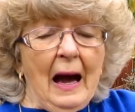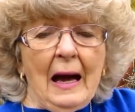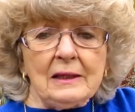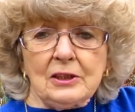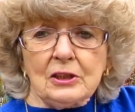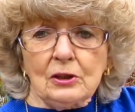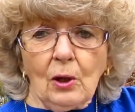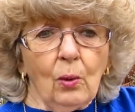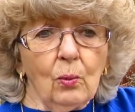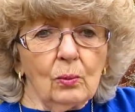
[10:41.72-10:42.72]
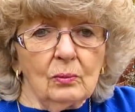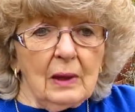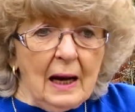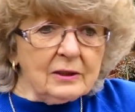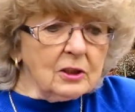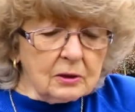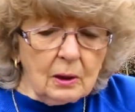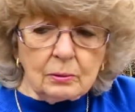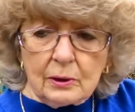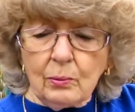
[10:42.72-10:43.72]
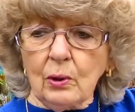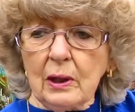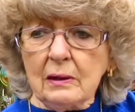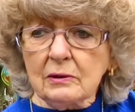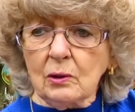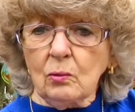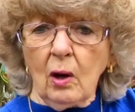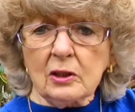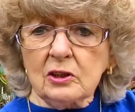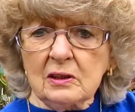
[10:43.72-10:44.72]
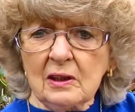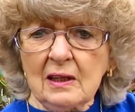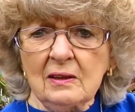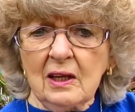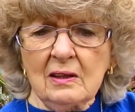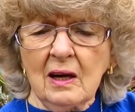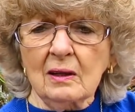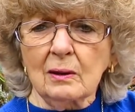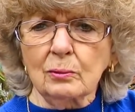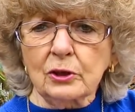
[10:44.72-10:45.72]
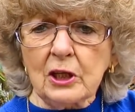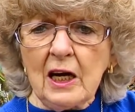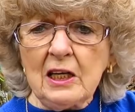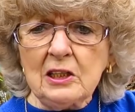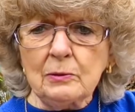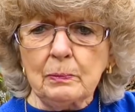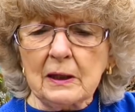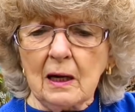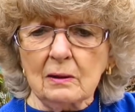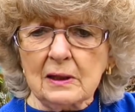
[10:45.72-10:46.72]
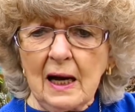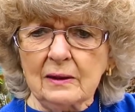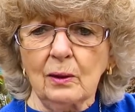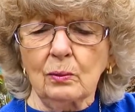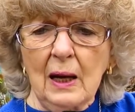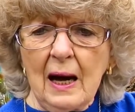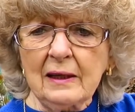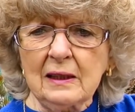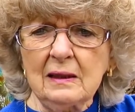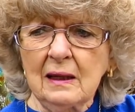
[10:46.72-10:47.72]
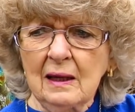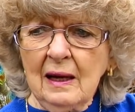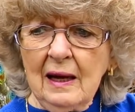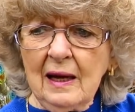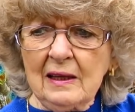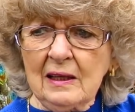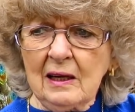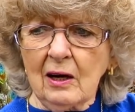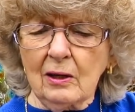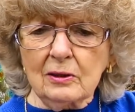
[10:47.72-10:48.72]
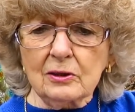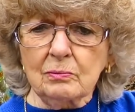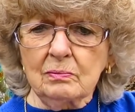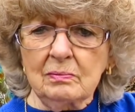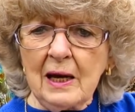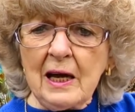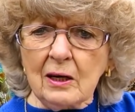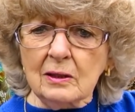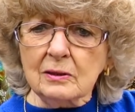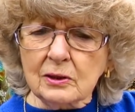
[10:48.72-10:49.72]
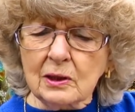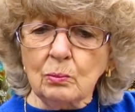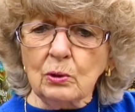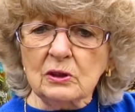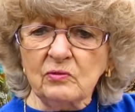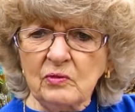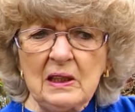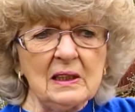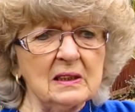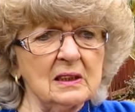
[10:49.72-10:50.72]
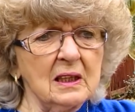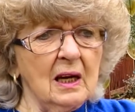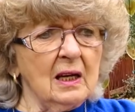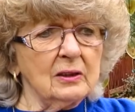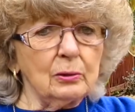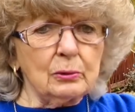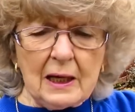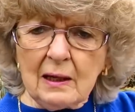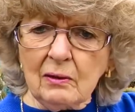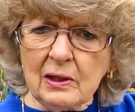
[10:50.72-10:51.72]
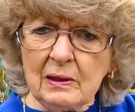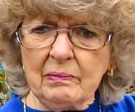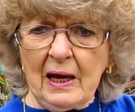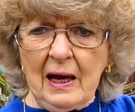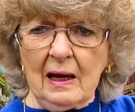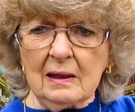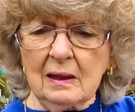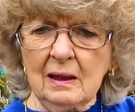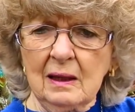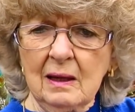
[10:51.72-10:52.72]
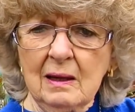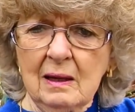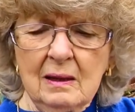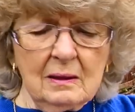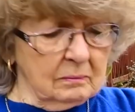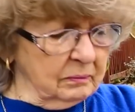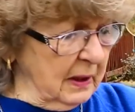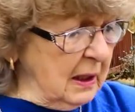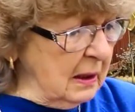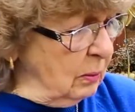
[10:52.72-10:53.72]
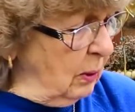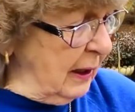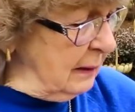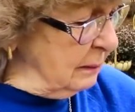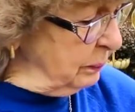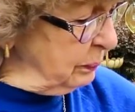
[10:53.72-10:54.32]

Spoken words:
I just don't. I just go somewhere else and watch it. They're not going to change because I don't like it, and it may hurt someone's feelings to tell them that. Anyway,